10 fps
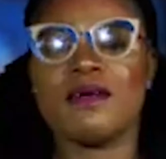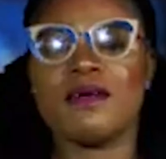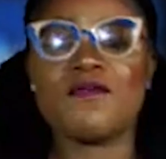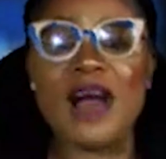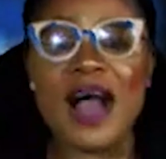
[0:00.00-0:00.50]

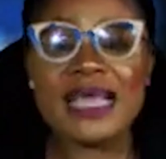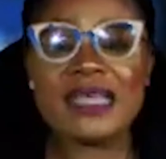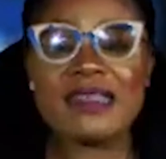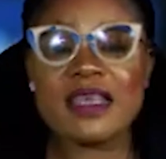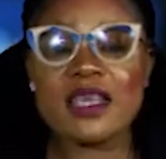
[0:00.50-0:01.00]

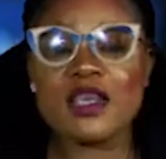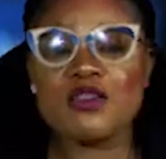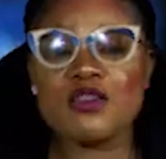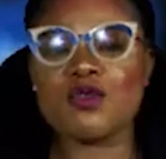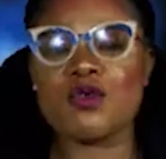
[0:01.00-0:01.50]
Fight
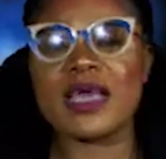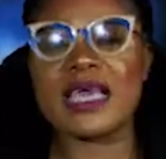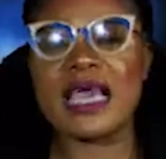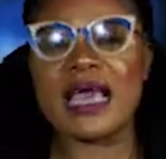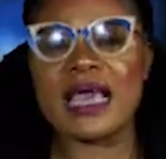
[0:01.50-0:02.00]
to
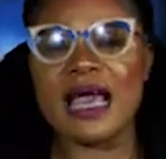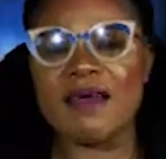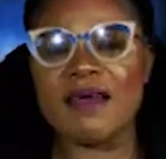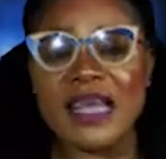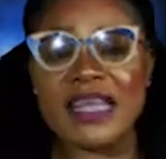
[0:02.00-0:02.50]

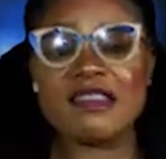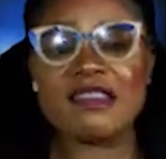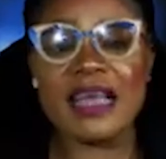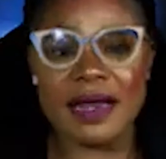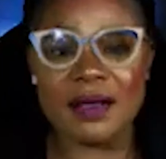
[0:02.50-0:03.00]
evict
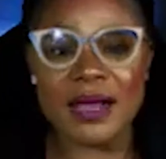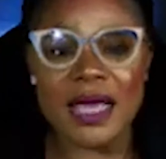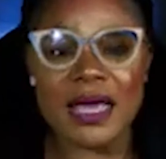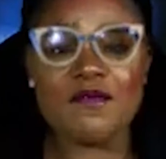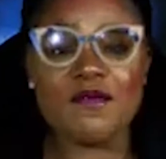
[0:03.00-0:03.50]
the
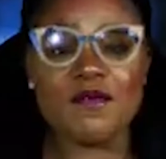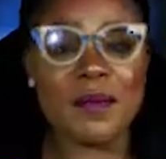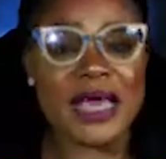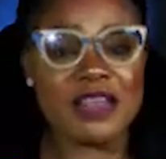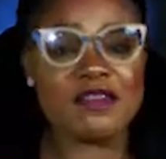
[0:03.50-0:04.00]
enemy from
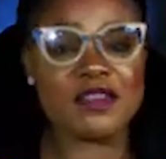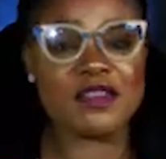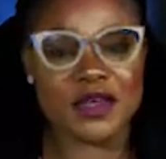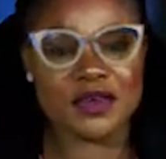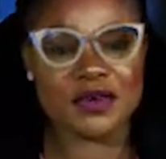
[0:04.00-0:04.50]
his
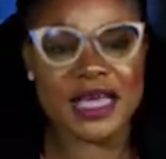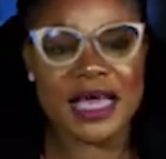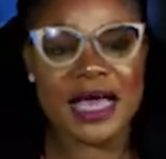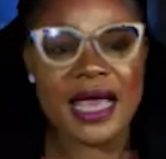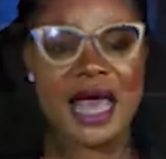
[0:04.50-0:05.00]
territory